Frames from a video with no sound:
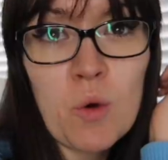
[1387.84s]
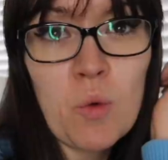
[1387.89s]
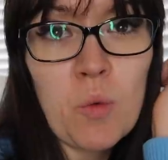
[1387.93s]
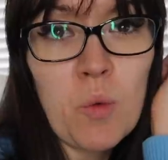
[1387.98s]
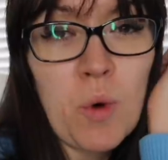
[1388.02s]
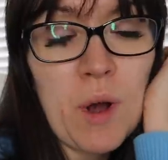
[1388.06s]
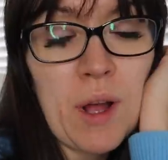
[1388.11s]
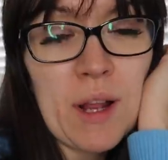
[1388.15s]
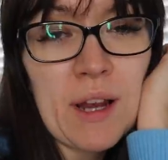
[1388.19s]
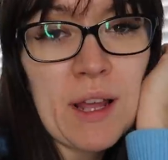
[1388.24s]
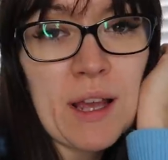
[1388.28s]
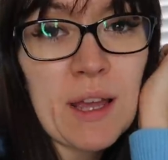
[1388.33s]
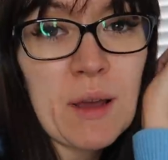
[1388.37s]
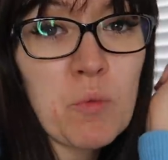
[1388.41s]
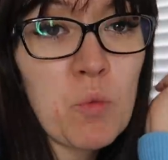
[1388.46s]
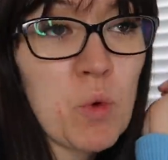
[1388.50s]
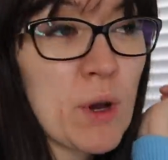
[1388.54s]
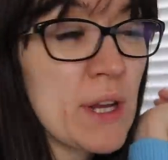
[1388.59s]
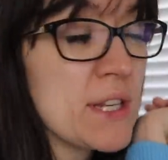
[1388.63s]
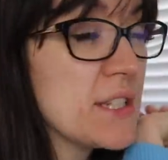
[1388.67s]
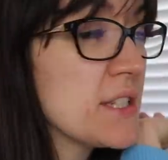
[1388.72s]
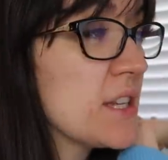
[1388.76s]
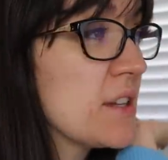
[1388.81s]
While I am
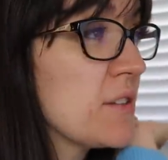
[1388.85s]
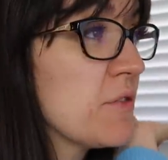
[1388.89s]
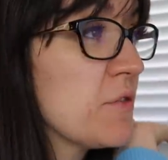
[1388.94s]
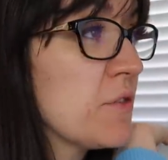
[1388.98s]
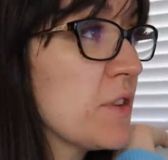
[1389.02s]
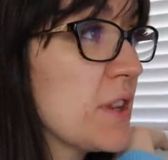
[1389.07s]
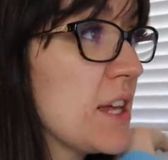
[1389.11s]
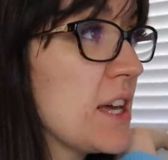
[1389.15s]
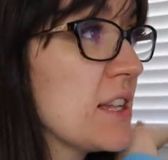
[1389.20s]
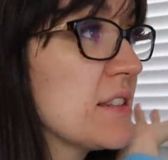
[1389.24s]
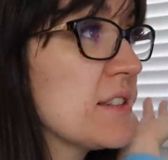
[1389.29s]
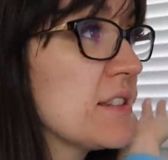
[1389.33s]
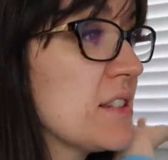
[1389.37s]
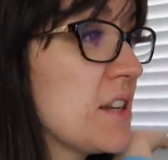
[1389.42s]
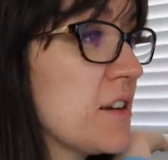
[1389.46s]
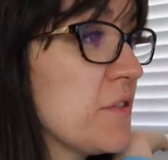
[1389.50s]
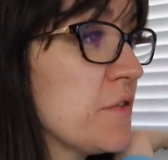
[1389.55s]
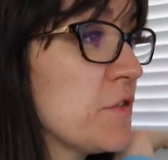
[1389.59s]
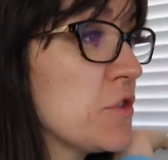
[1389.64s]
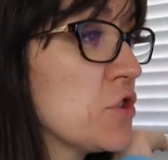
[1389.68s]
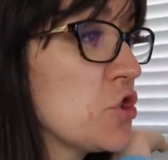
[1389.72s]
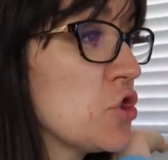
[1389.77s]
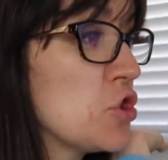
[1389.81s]
waiting for that
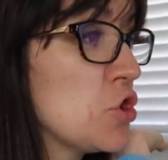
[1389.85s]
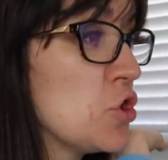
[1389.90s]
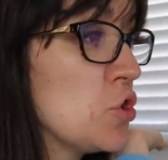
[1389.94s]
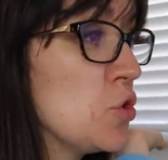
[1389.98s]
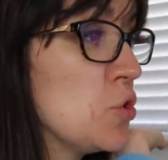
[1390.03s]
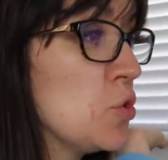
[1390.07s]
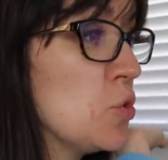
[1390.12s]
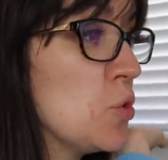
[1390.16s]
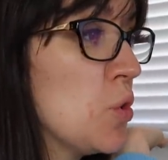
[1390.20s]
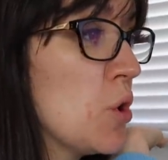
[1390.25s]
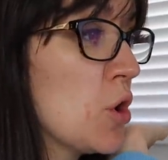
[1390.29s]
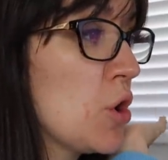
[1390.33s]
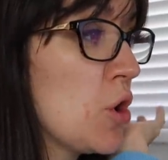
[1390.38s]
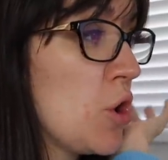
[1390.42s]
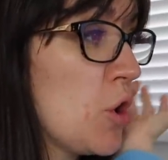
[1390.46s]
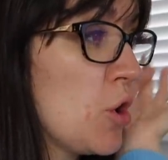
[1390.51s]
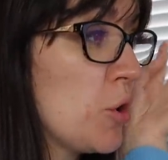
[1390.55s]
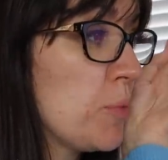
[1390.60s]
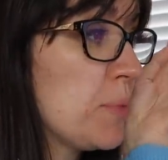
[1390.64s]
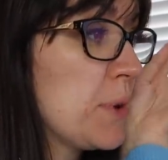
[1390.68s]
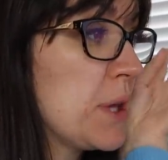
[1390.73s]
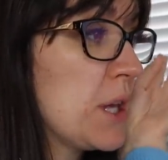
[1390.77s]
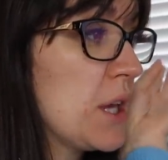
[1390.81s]
stuff to
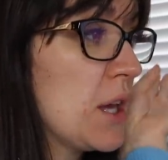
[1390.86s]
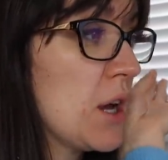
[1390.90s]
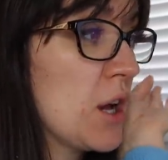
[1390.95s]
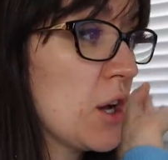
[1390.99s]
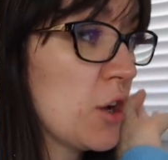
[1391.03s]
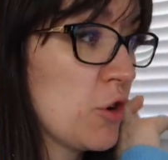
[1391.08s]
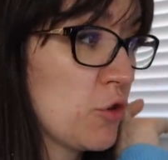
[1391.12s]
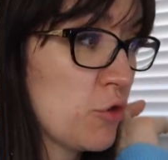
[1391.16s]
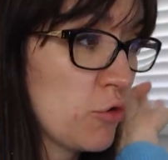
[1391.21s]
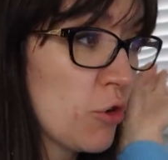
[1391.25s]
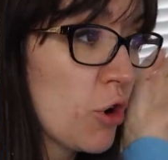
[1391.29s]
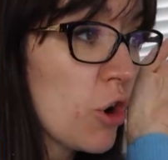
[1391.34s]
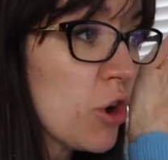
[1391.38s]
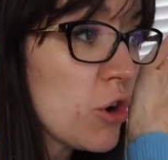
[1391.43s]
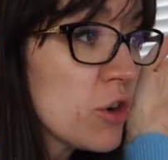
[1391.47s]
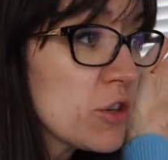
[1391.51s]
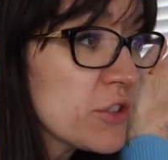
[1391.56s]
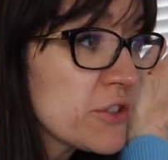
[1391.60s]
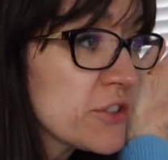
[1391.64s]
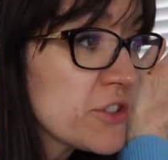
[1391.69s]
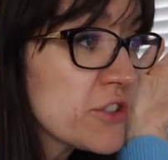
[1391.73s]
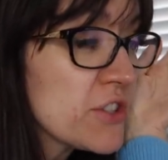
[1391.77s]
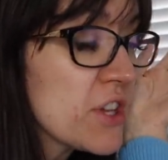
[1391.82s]
copy
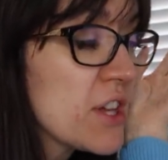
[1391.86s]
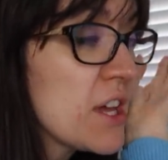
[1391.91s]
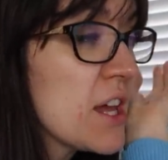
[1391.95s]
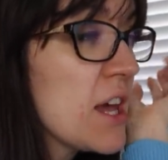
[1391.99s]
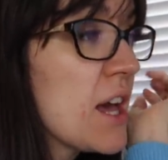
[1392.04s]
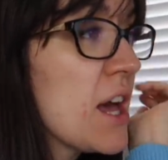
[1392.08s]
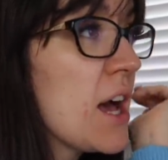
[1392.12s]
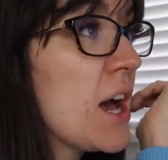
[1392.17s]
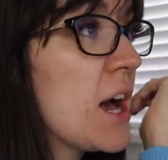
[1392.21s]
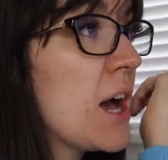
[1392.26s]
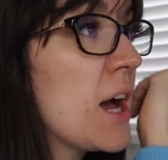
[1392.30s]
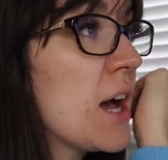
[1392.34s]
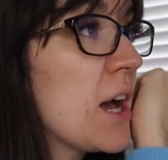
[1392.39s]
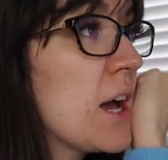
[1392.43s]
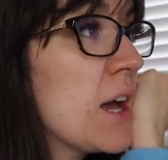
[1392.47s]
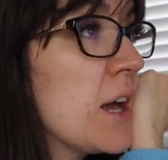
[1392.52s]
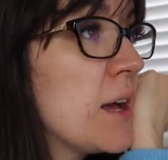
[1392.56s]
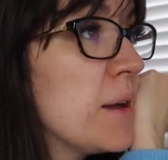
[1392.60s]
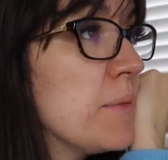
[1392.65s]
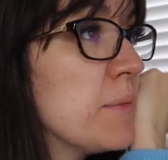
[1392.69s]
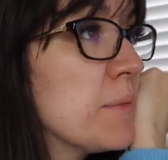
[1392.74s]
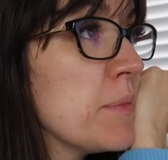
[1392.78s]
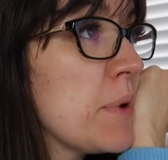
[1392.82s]
across,
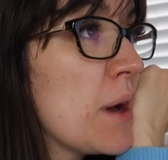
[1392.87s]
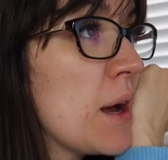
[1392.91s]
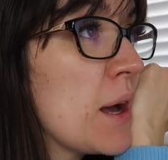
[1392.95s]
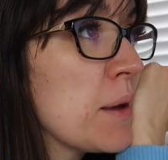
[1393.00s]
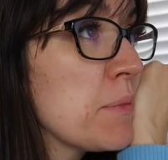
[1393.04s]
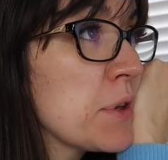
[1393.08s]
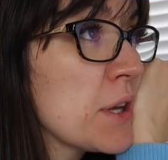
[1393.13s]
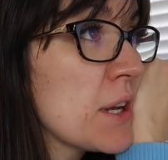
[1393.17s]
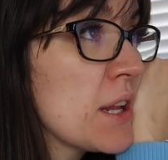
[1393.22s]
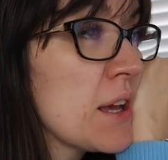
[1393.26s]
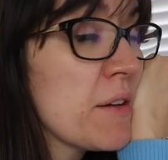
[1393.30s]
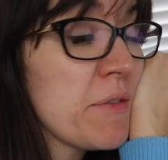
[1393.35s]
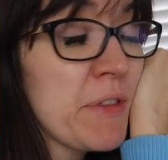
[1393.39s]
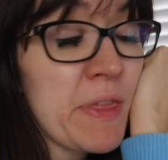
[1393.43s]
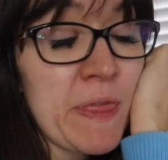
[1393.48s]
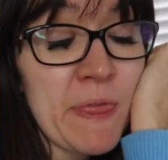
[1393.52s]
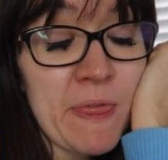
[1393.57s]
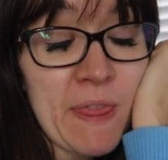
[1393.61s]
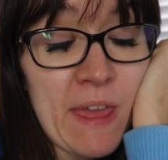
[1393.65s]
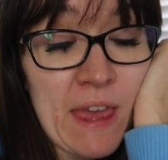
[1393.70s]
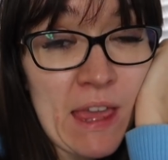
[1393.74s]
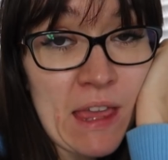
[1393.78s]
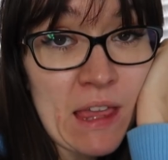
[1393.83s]
I'm gonna have a
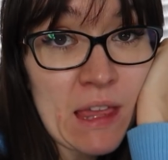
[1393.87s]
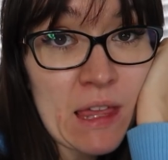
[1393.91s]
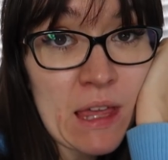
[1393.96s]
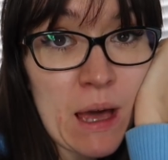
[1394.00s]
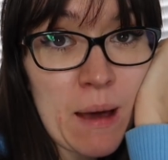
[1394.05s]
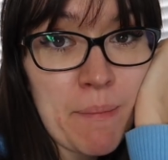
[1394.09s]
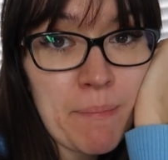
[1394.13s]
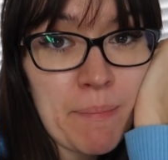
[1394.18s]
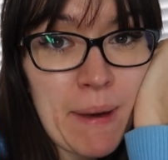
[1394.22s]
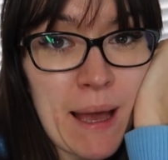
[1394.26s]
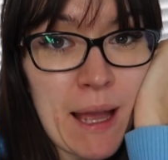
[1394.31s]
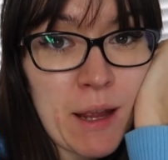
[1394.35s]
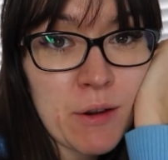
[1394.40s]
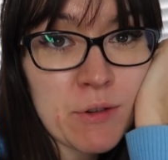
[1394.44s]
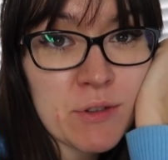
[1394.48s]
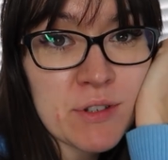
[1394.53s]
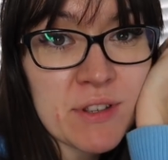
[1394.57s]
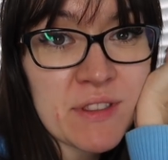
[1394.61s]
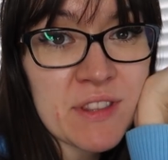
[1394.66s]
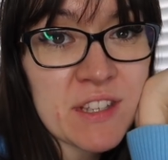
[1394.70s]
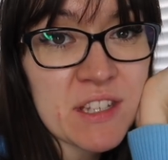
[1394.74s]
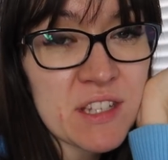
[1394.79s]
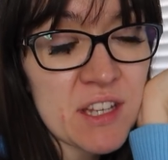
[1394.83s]
think
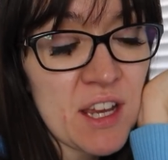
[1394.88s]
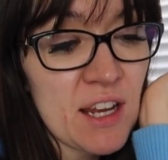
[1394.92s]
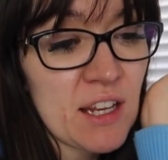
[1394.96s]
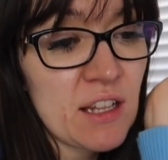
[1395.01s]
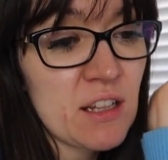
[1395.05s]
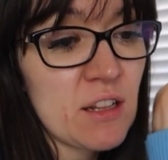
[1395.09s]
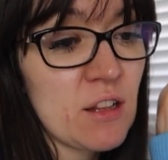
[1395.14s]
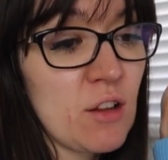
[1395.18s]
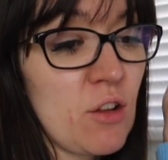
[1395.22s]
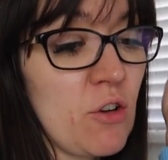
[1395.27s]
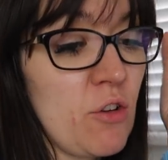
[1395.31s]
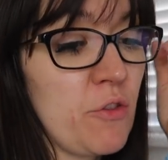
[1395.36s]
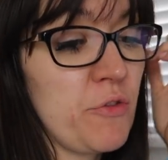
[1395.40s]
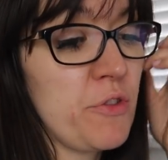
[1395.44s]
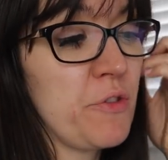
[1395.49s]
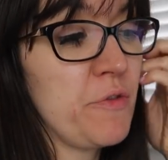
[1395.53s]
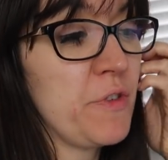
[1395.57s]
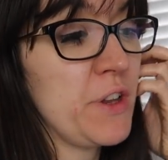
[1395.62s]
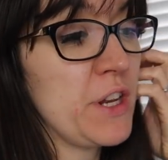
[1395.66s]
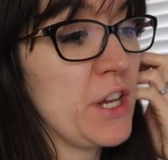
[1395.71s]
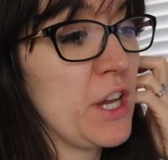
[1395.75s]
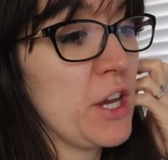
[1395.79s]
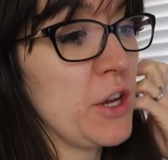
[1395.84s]
about the title of the
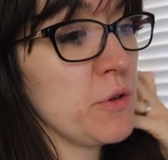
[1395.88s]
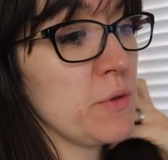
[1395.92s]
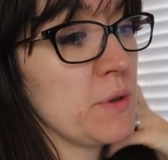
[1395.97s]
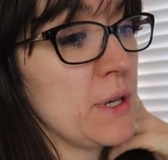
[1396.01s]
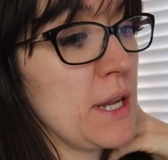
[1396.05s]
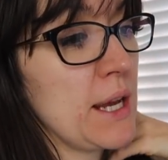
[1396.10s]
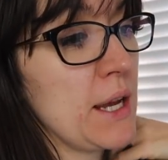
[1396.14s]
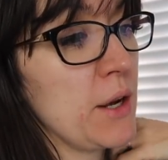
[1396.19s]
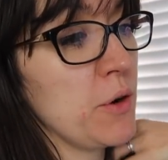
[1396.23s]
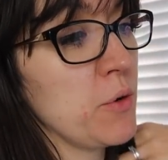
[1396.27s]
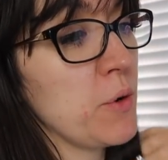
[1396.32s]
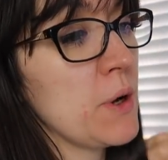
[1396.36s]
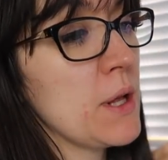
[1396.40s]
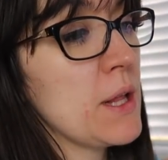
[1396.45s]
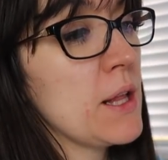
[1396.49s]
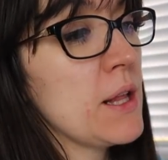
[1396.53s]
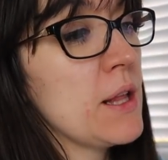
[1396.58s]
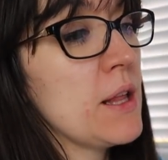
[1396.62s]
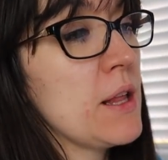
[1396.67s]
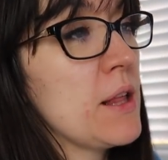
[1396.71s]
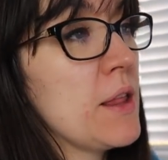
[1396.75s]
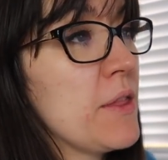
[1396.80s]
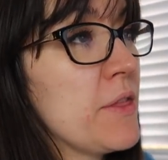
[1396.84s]
video. Now,
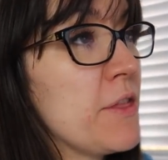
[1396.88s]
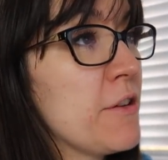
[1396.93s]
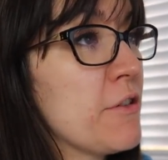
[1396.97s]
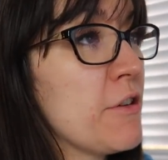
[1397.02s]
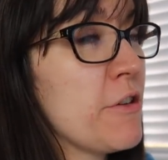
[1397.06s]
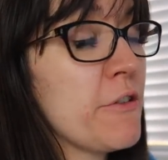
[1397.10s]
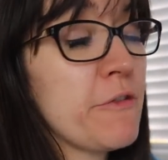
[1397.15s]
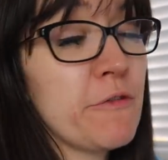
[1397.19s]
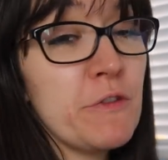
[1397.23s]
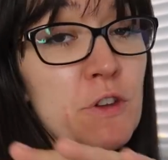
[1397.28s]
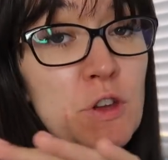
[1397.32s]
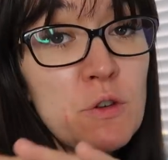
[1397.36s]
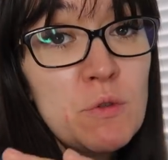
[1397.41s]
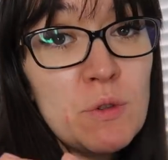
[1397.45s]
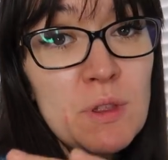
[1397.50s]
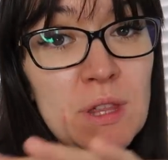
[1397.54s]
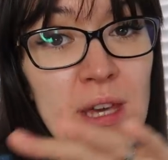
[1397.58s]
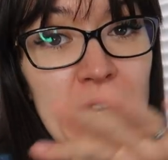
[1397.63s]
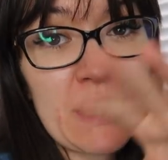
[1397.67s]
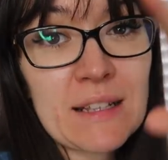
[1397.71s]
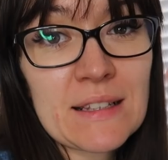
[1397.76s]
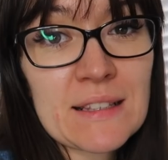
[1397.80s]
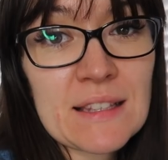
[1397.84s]
there are a few
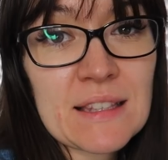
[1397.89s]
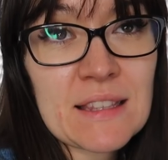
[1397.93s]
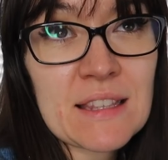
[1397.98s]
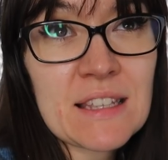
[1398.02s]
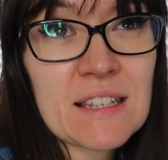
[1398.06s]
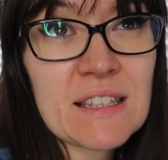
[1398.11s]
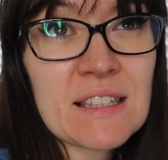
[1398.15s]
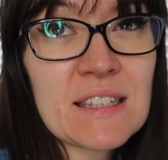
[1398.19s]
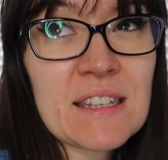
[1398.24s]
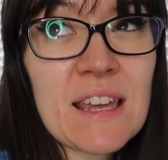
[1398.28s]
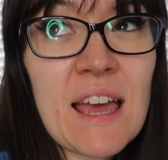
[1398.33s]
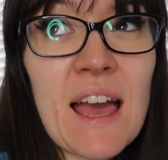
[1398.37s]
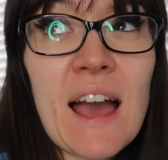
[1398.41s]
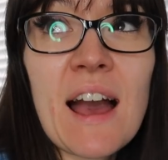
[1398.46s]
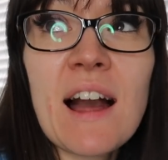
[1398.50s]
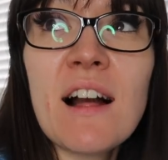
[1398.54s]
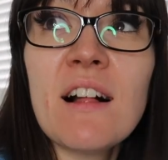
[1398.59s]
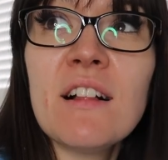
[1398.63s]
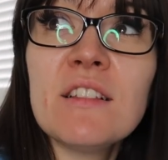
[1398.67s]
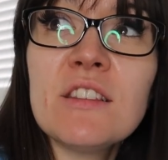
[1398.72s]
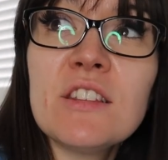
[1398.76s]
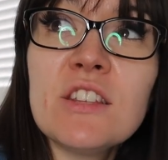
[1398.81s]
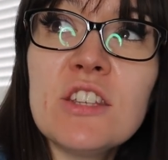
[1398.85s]
things that
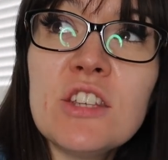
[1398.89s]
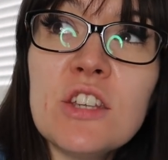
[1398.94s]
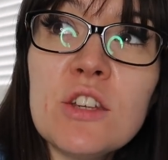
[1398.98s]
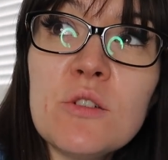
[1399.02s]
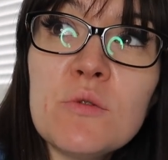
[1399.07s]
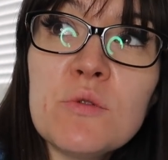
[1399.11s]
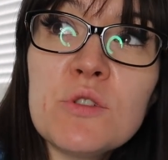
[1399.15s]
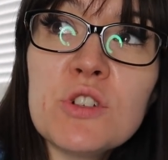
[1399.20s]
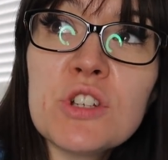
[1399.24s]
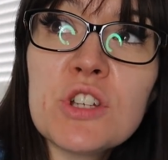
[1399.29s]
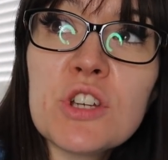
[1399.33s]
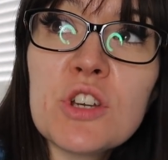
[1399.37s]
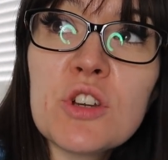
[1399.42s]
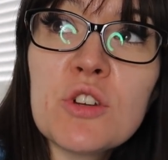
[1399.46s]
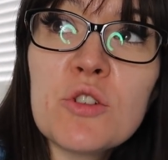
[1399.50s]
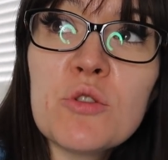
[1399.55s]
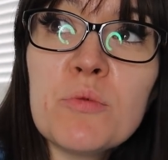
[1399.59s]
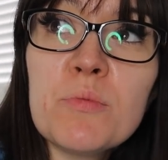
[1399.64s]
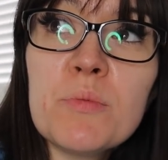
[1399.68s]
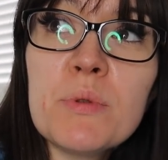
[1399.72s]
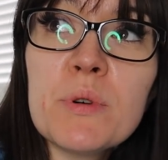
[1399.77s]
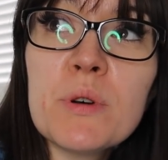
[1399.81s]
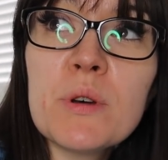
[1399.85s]
tell
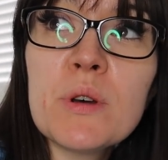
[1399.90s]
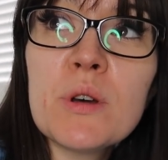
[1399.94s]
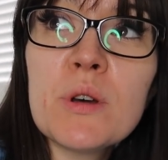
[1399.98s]
YouTube